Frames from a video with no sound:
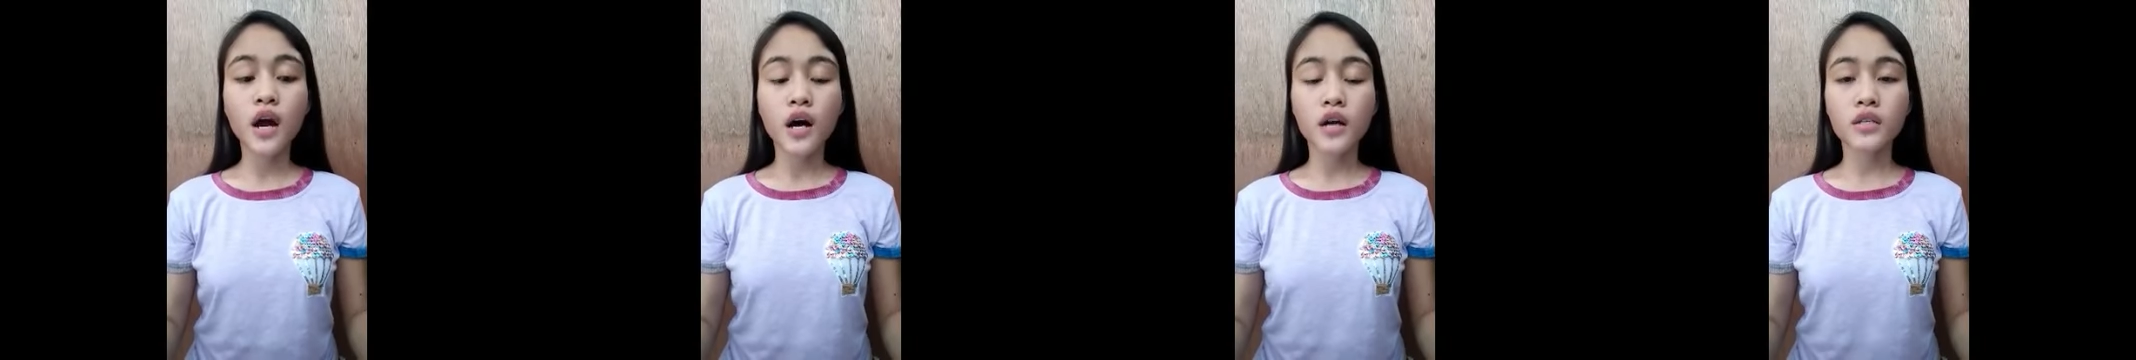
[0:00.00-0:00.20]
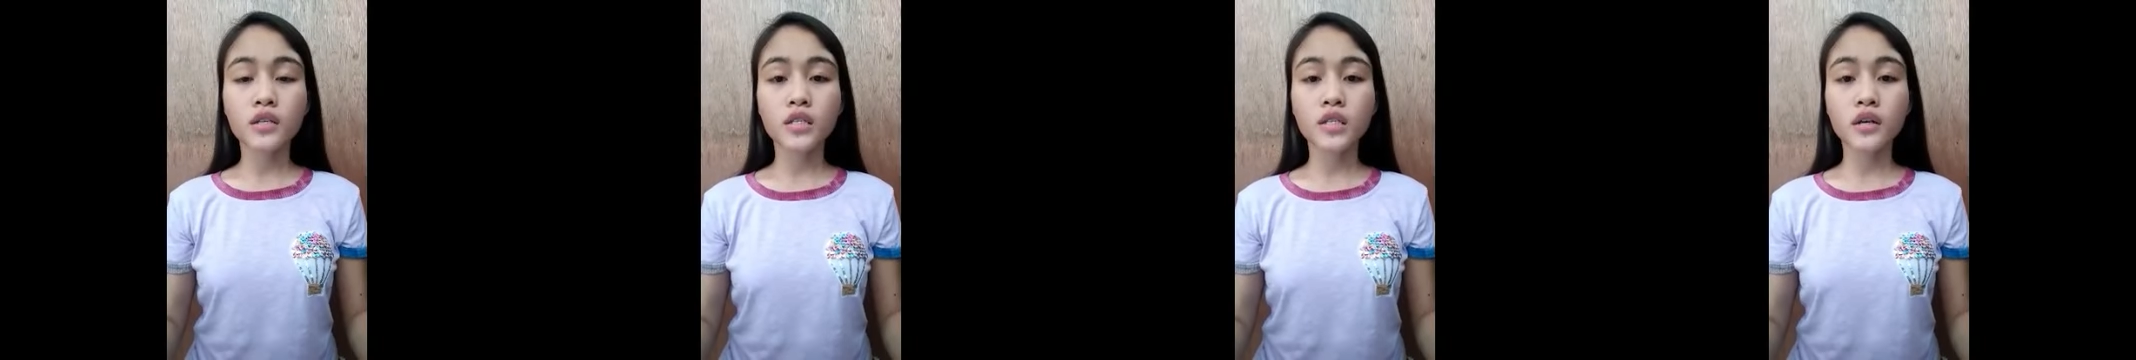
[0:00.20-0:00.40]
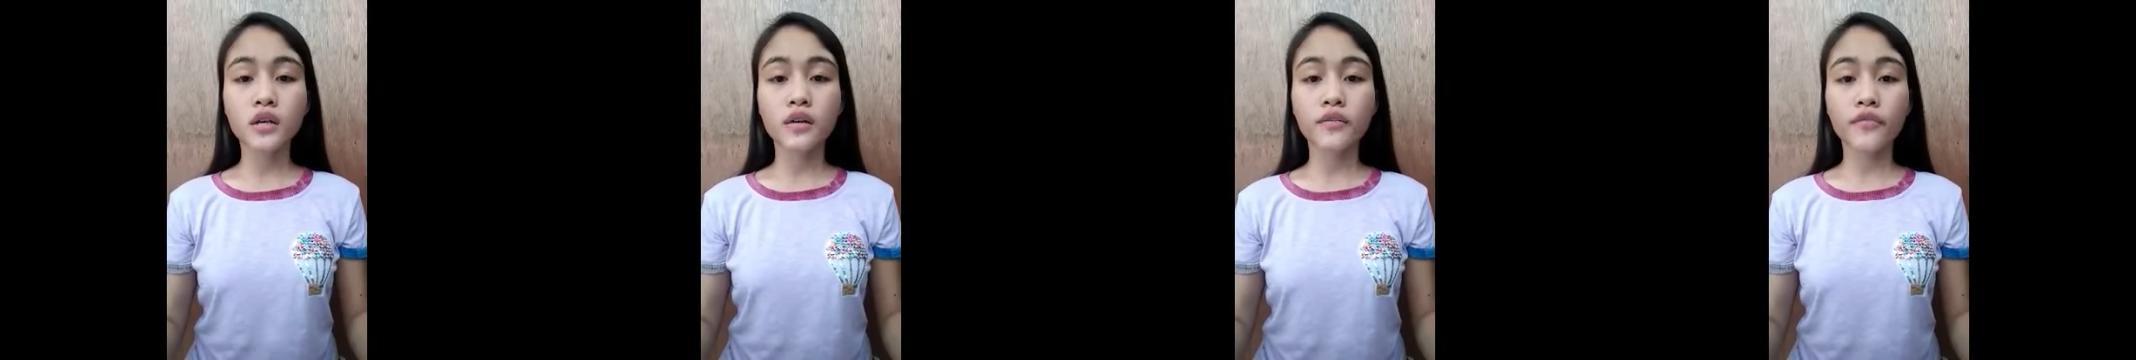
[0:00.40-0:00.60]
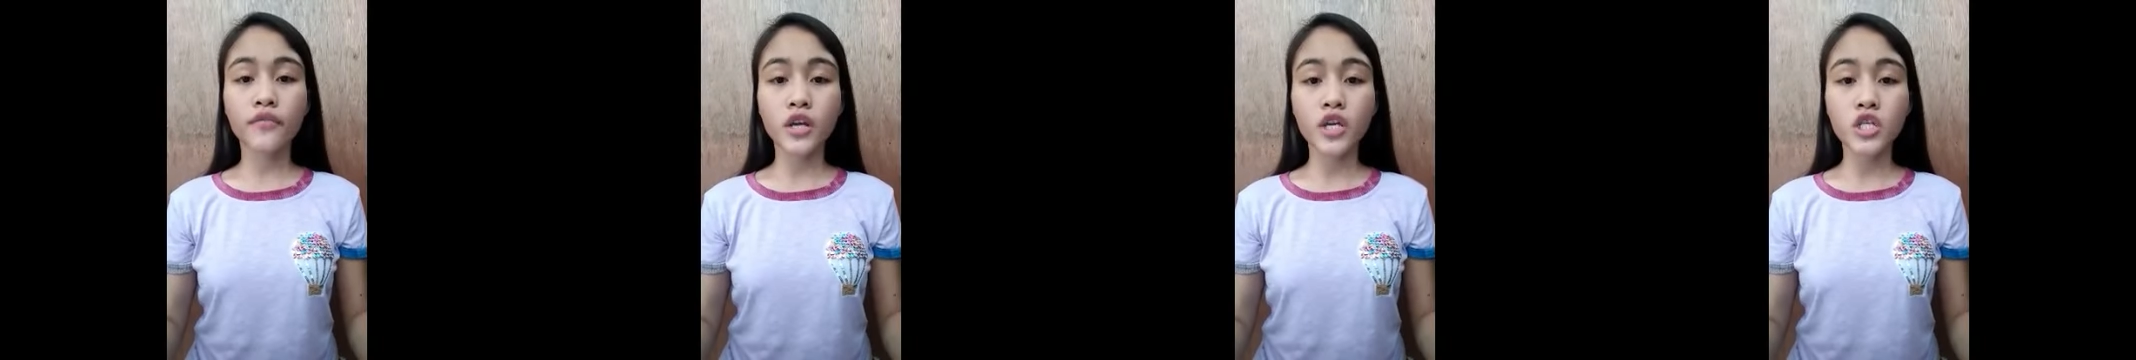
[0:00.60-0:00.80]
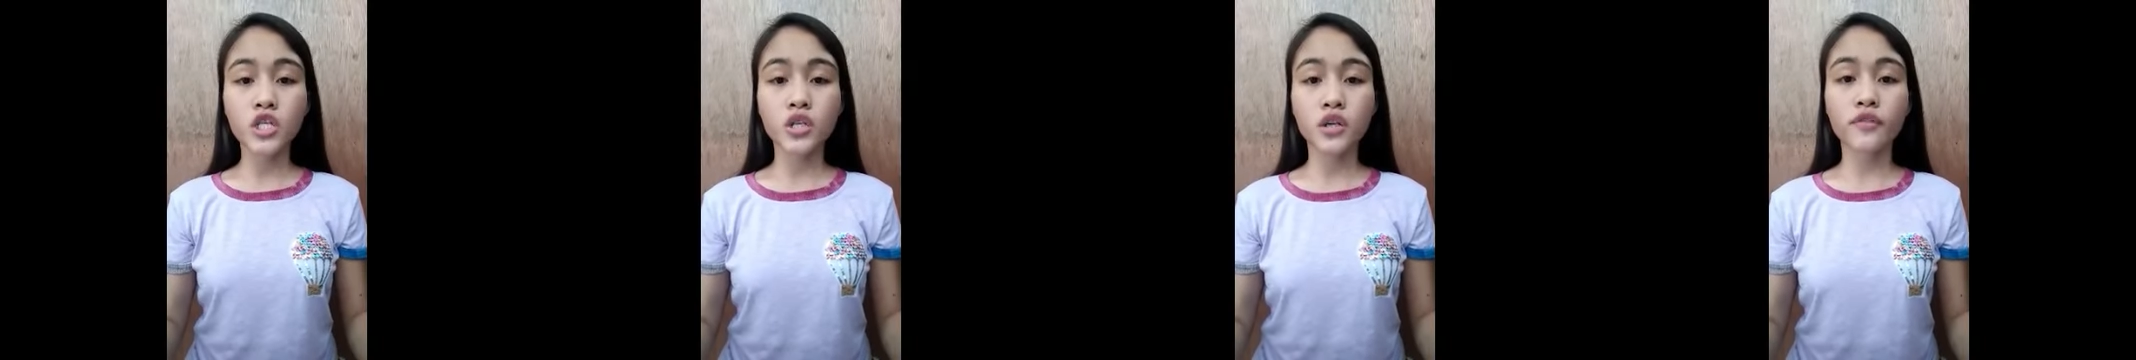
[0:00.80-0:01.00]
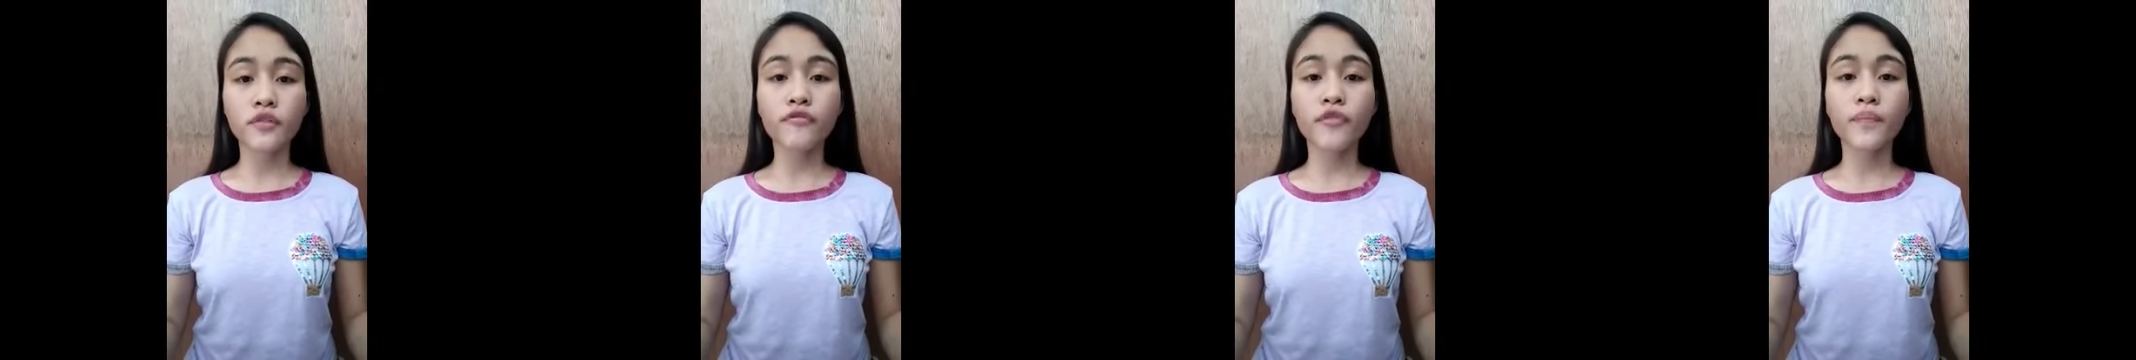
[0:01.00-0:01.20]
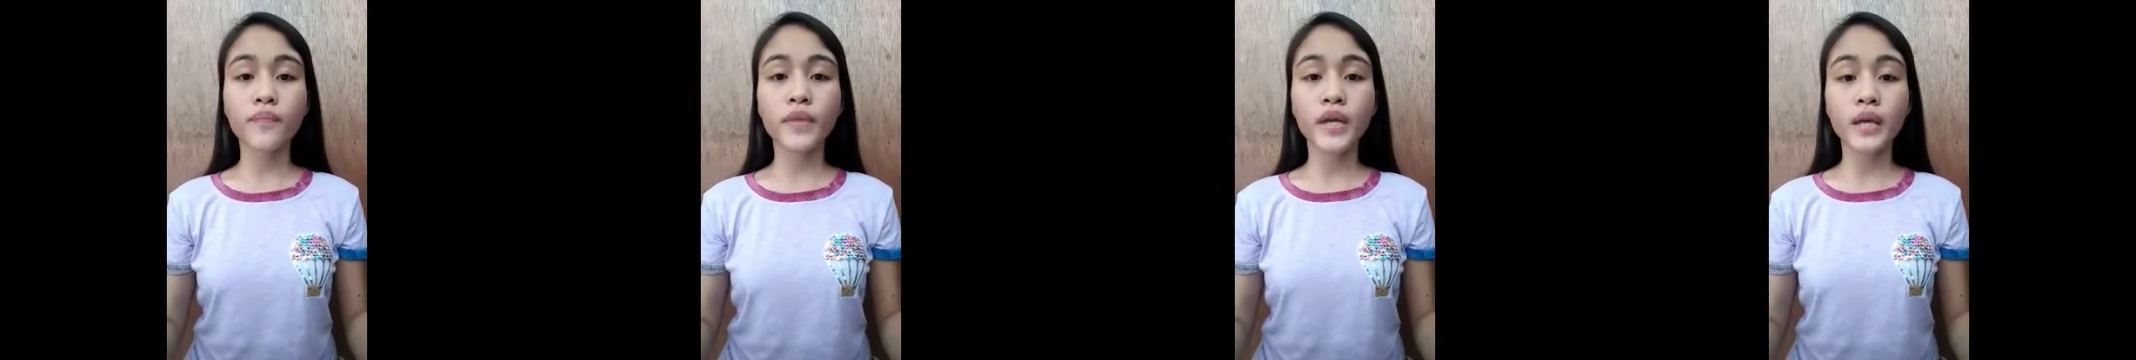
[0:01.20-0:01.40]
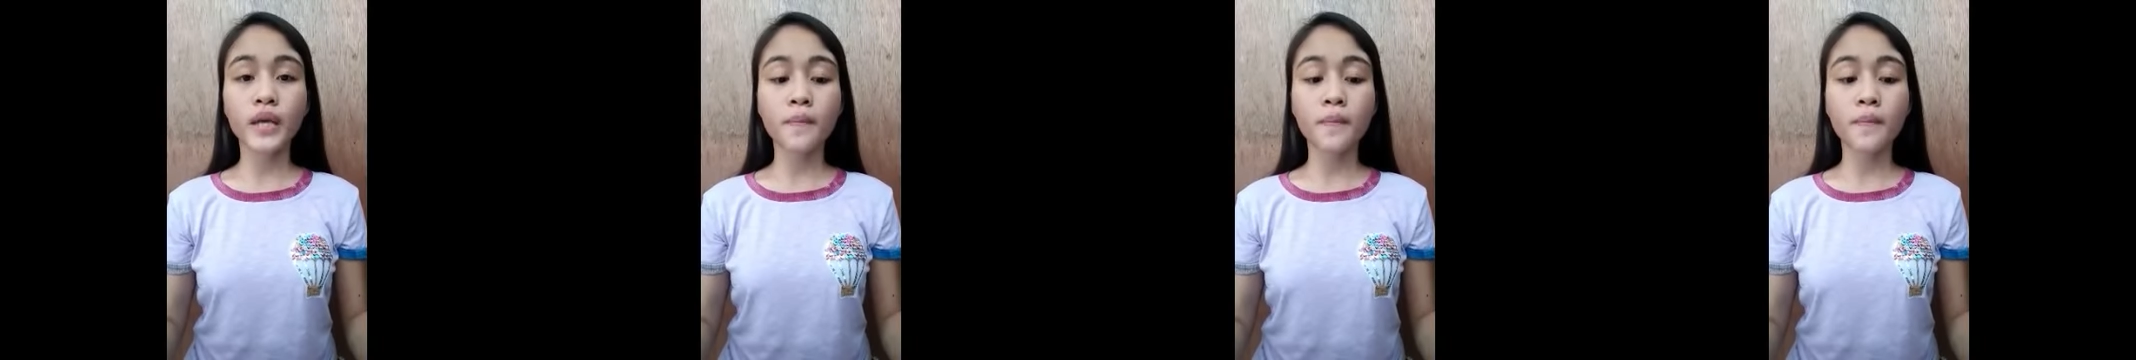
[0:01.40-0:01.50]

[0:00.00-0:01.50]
and starvation from the